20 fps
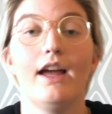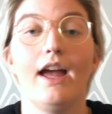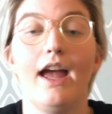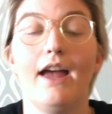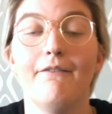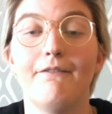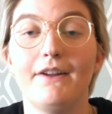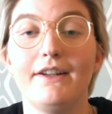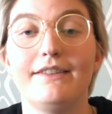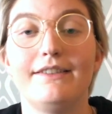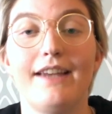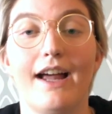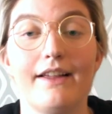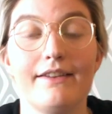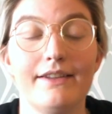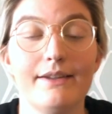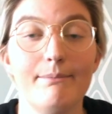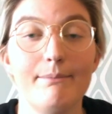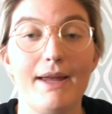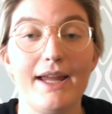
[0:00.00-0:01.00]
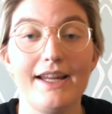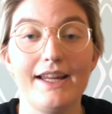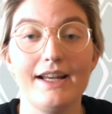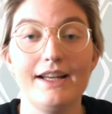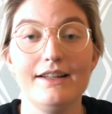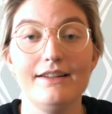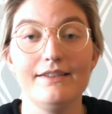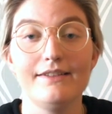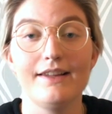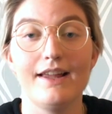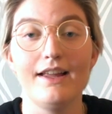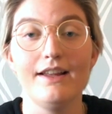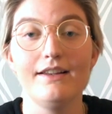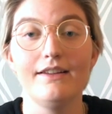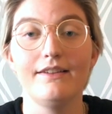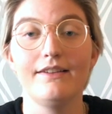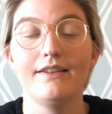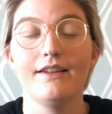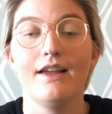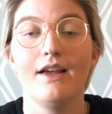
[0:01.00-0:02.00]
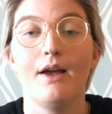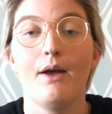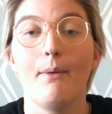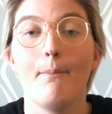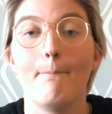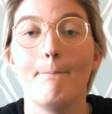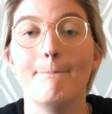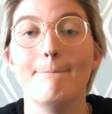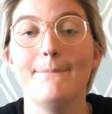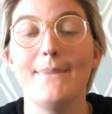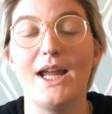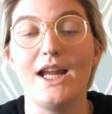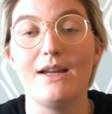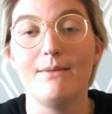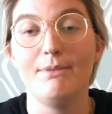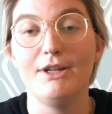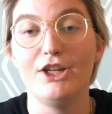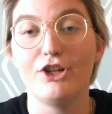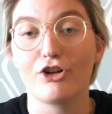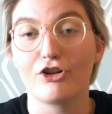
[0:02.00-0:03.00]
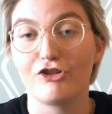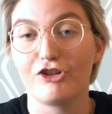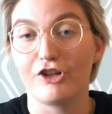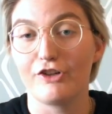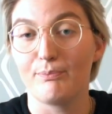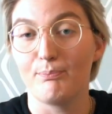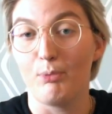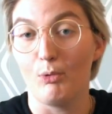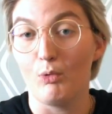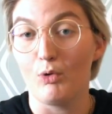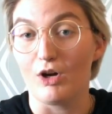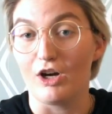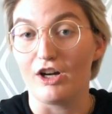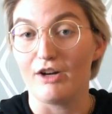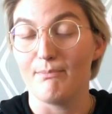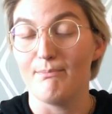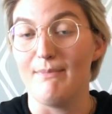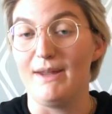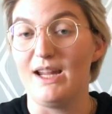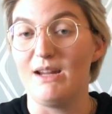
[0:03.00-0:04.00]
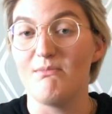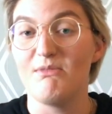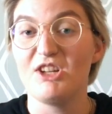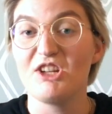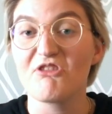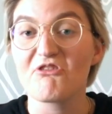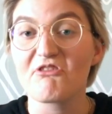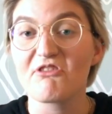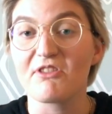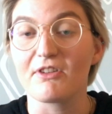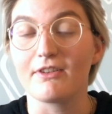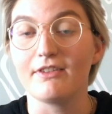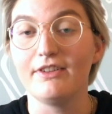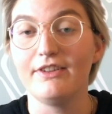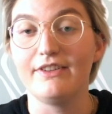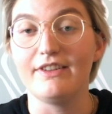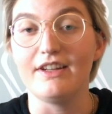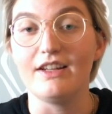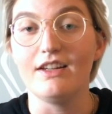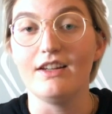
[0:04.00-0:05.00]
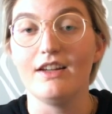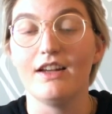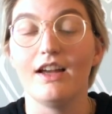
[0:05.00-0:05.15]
If it doesn't make any sense, maybe you're just bored. Maybe you're thirsty.